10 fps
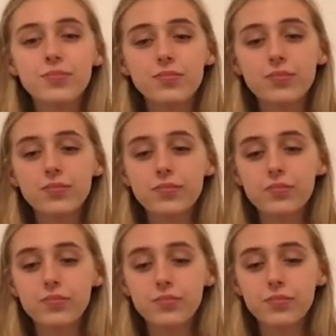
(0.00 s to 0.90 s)

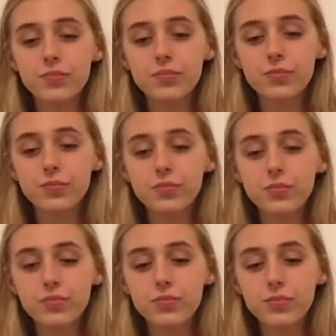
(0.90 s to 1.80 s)

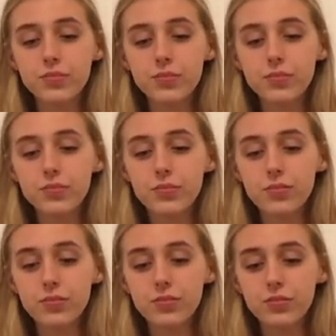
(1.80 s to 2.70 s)

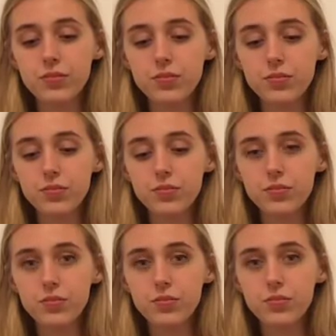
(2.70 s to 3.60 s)

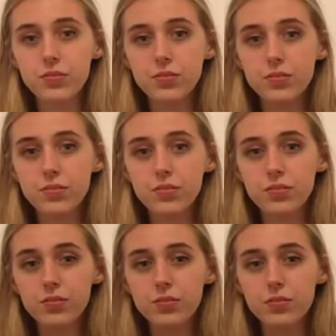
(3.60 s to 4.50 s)

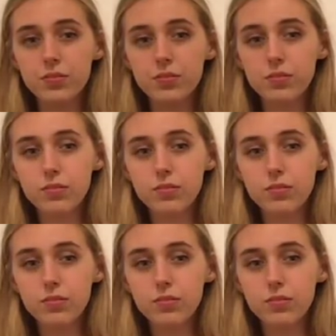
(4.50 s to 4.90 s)
(not speaking)